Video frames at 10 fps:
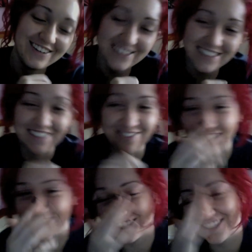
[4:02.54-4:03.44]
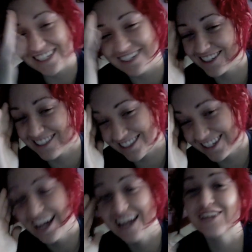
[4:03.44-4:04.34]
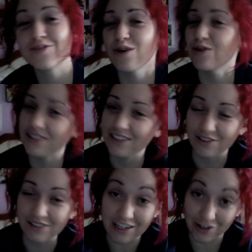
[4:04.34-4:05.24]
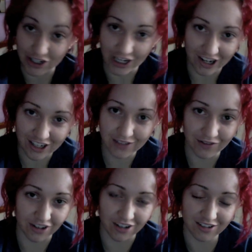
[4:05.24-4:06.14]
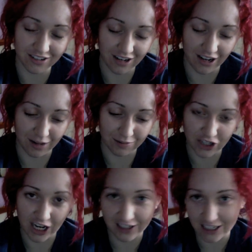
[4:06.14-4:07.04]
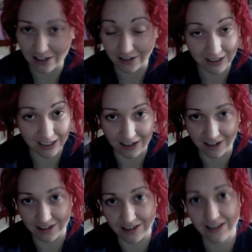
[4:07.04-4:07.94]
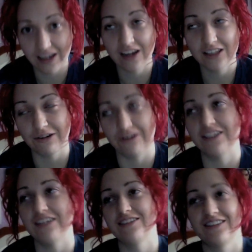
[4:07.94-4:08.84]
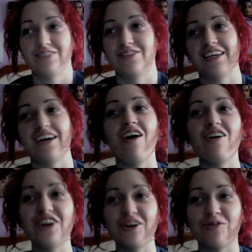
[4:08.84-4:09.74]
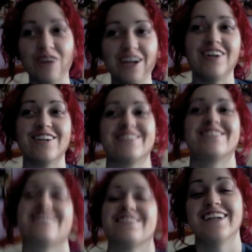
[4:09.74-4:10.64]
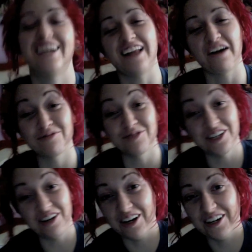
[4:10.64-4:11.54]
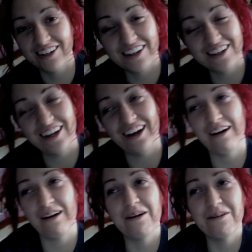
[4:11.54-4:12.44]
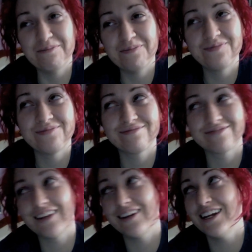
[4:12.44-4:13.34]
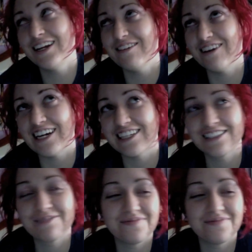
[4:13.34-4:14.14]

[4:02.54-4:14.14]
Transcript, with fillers: which is Richard Tears, because we always, you know, say Jeers for um, Jack Tears, Sears, Sawyer Tears. So he's like, "Oh, look, Rears," and I laughed really hard. Um, anyways,